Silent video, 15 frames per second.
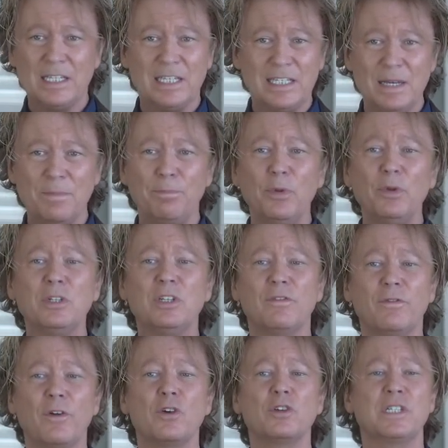Simple,
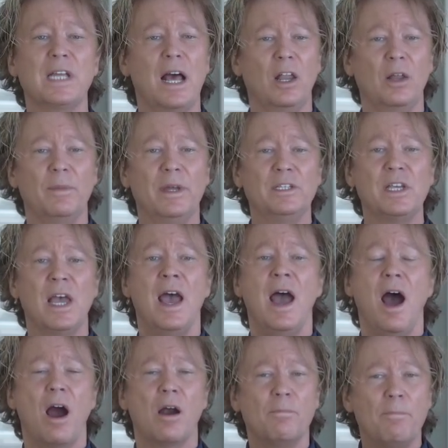diverse elements
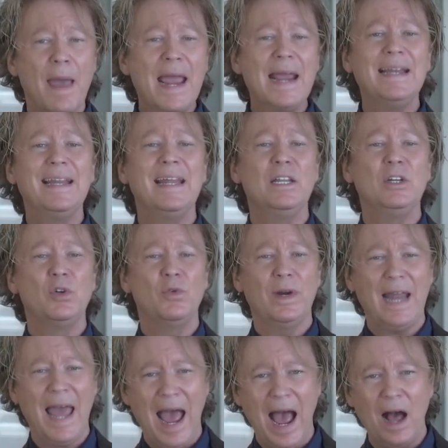are made into
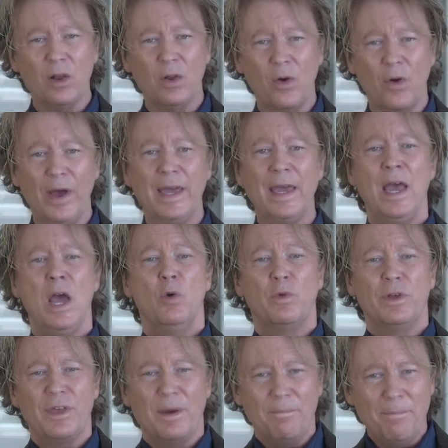an alloy
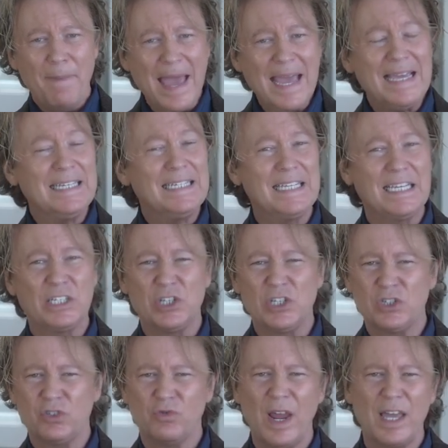with amazing
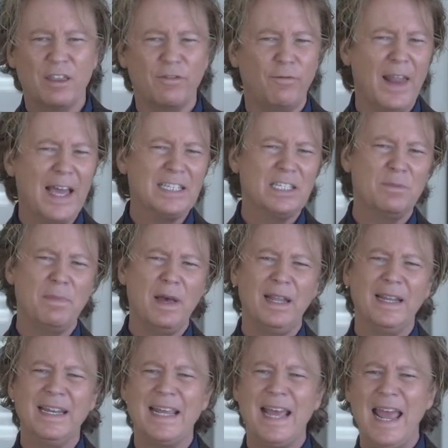strength,
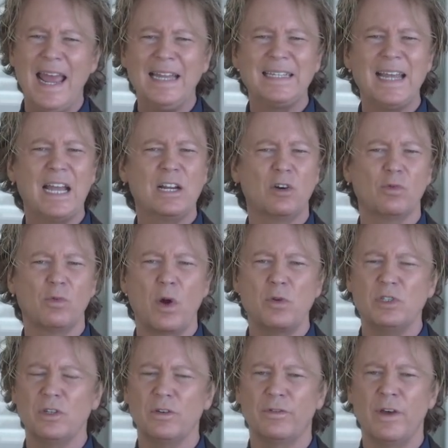flexibility, anti
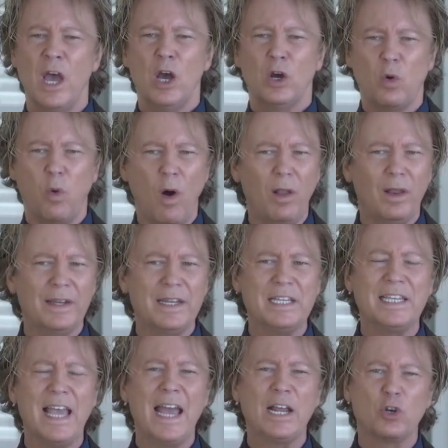corrosive
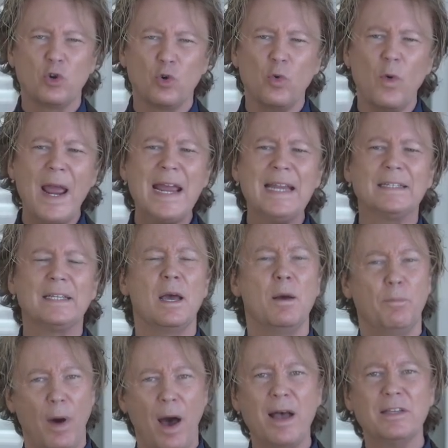qualities, and great
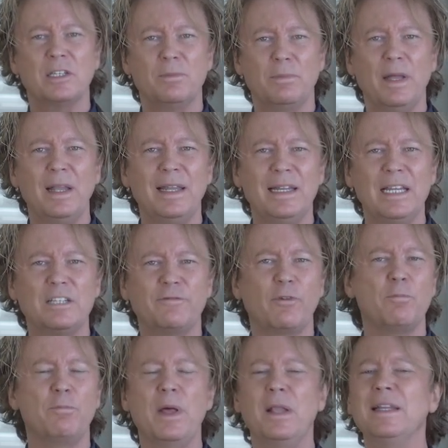possibilities
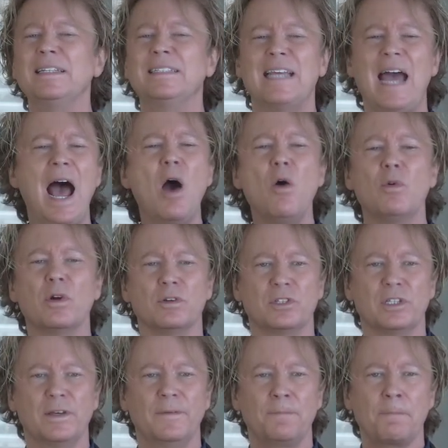for building
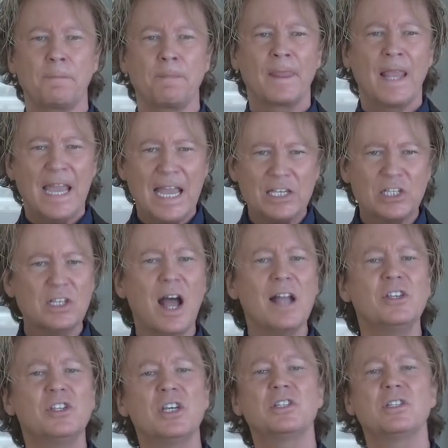towers. It's
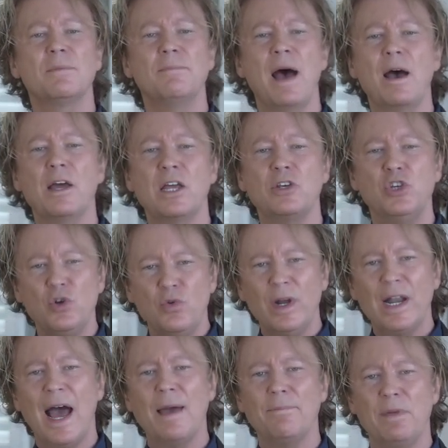not just about you
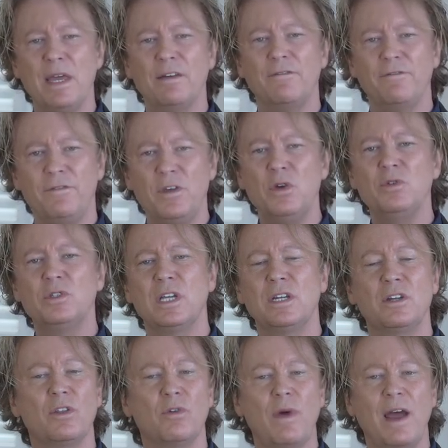and I being fused
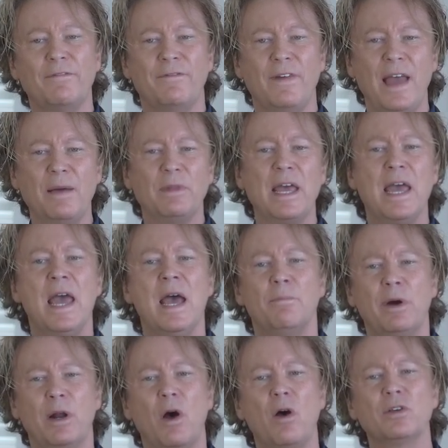into the right family,
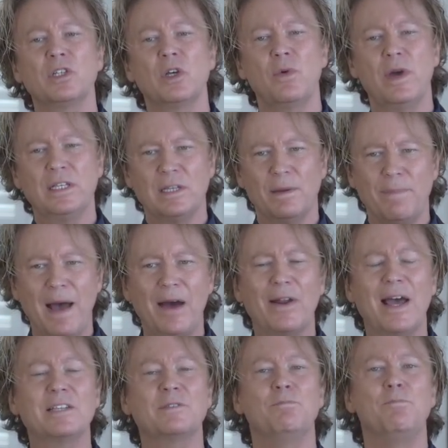but also it's about
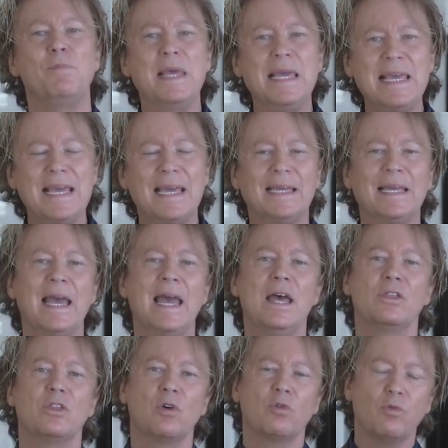us being
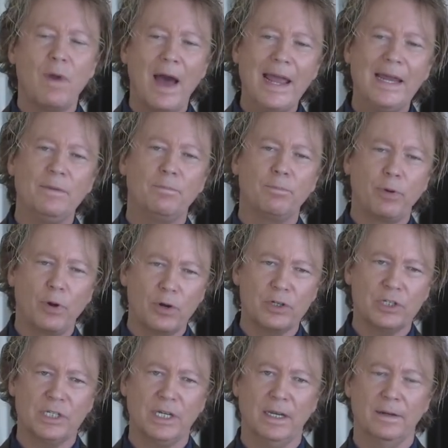the right
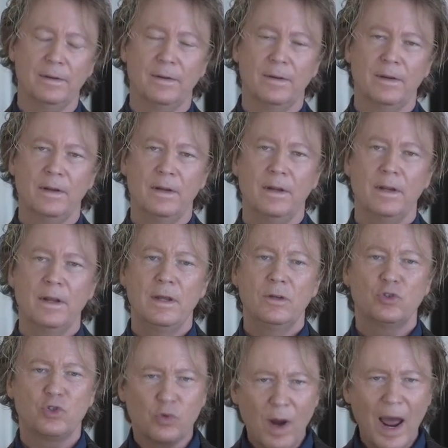person.
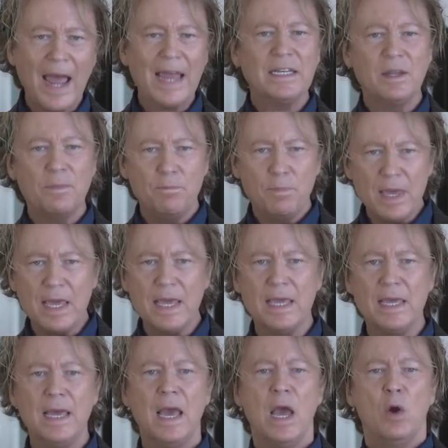Trying to
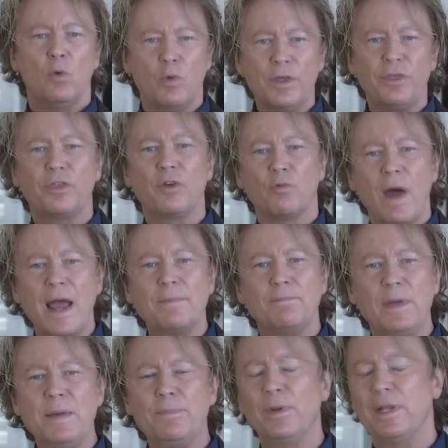be with the right
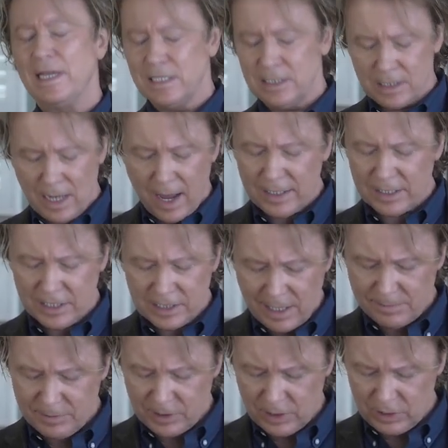people is not a
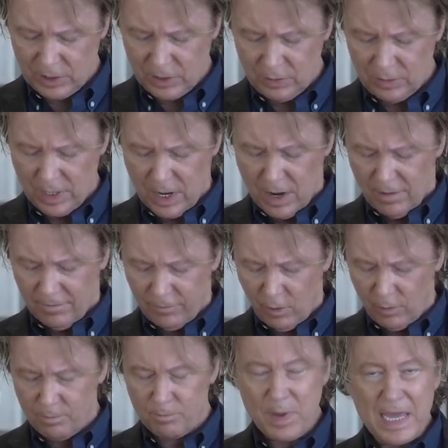substitute
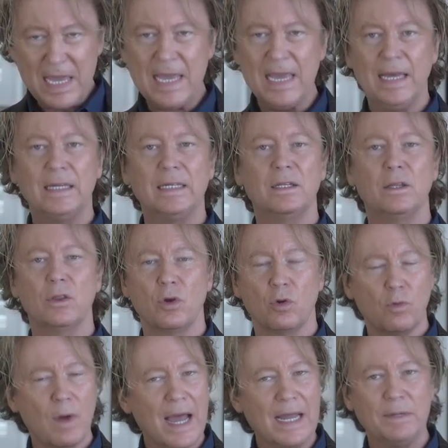for being the
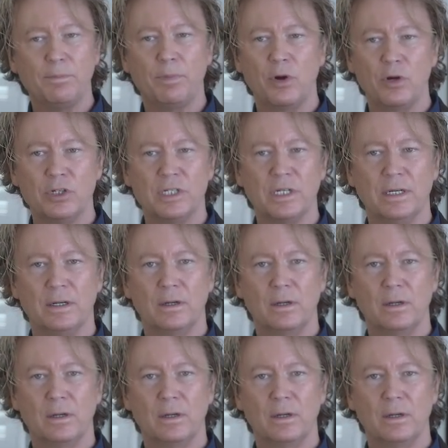right person.